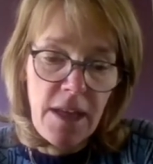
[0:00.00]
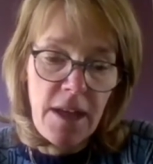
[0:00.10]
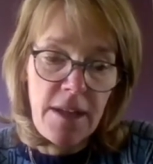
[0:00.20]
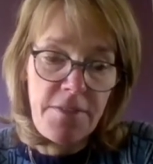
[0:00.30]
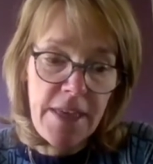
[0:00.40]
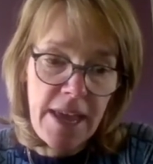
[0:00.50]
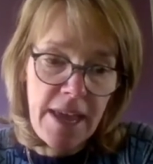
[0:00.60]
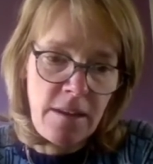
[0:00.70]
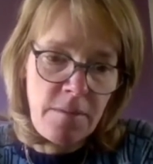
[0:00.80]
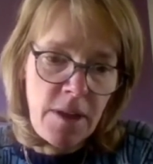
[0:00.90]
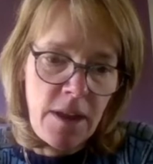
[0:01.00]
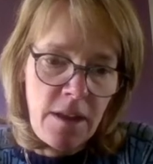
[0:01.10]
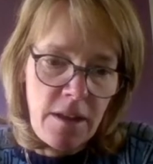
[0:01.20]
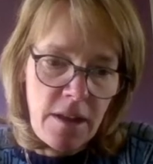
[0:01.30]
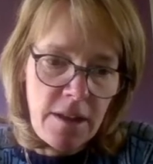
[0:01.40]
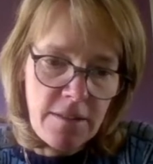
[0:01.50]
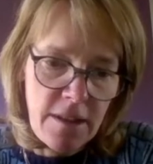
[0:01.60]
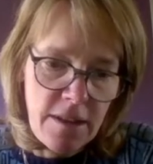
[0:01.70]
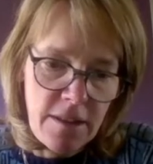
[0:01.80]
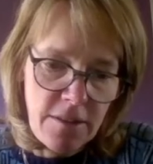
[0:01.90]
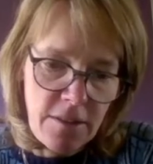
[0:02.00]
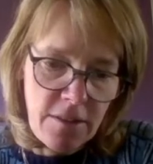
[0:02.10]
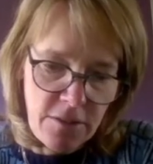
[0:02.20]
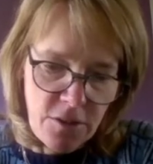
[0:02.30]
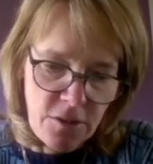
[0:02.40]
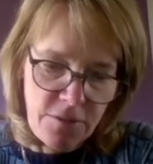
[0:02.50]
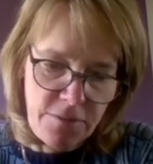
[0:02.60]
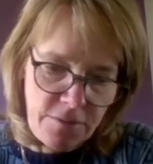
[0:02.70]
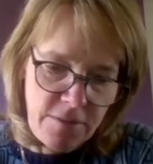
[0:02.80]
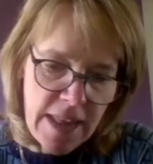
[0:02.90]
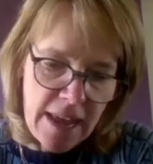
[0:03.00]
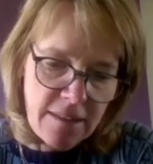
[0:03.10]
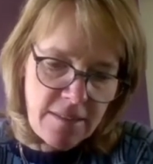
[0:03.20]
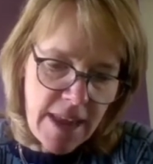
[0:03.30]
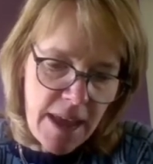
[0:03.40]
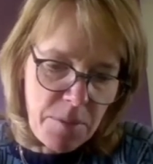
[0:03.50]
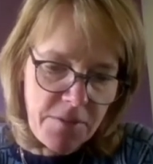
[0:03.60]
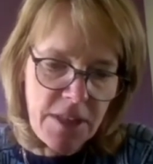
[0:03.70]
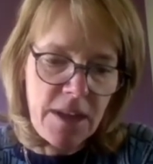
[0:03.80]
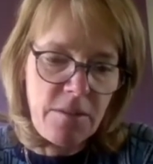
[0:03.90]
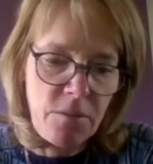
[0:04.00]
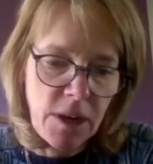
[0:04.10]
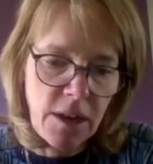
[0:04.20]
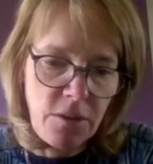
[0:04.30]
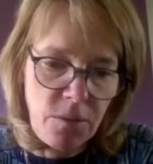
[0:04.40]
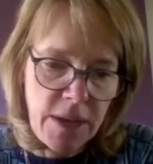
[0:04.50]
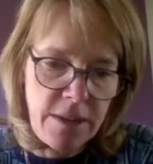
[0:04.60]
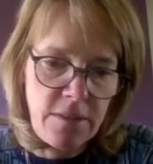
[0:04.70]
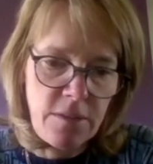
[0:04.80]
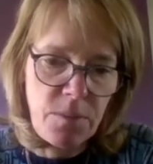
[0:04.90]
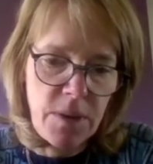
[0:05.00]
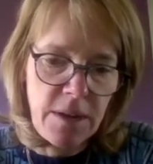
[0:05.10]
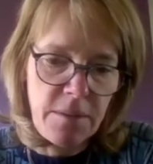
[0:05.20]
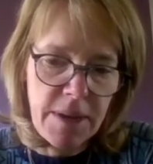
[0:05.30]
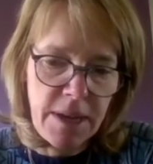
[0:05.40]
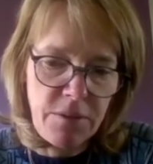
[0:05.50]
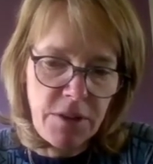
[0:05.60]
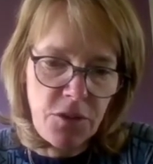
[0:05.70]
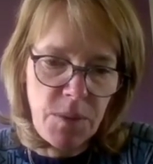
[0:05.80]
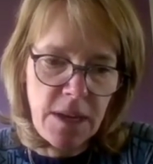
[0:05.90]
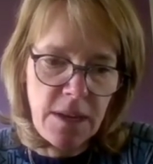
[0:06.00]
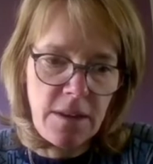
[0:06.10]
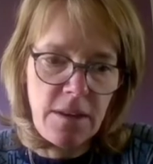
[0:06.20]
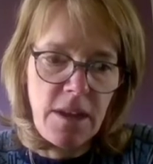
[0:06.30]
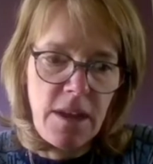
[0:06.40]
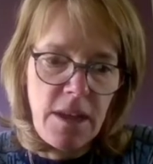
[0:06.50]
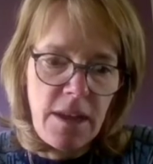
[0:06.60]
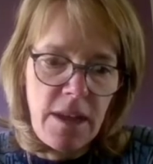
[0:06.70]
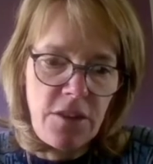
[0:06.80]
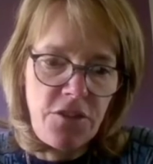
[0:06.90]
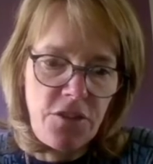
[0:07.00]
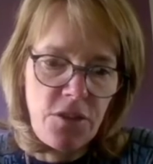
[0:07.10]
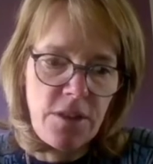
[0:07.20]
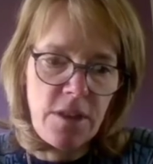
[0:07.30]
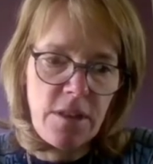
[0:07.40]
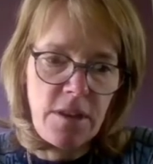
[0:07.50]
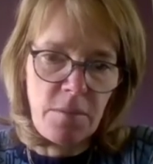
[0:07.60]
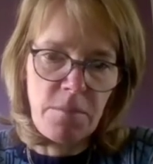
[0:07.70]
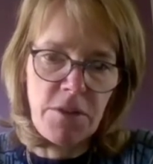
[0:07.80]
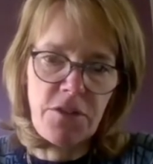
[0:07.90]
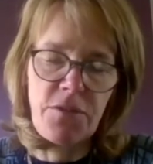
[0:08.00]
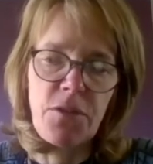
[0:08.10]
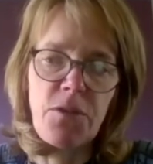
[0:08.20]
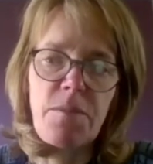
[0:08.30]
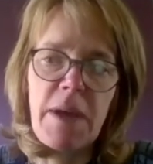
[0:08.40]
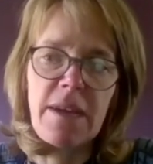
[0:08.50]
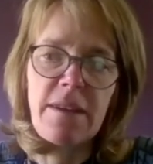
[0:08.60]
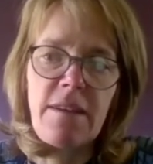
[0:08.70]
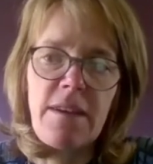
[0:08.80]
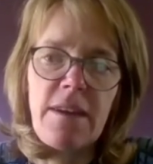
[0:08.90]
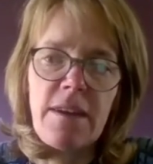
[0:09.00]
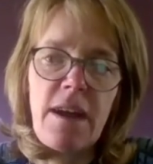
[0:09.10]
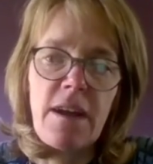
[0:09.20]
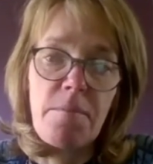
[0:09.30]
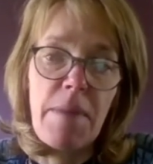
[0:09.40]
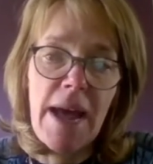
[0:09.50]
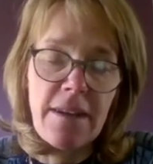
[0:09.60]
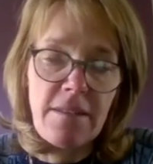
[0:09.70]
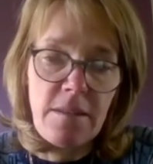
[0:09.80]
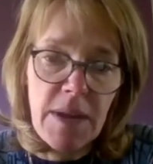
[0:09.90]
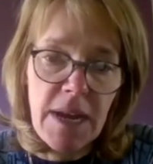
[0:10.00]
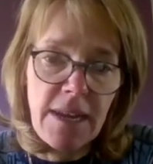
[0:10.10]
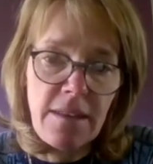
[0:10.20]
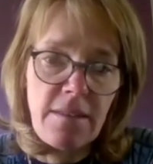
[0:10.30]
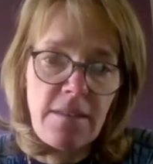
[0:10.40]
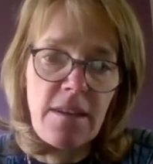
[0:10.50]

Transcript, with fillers: and then as a sort of next step of that work out ways by which we can ensure that the numbers of those bacteria are maximized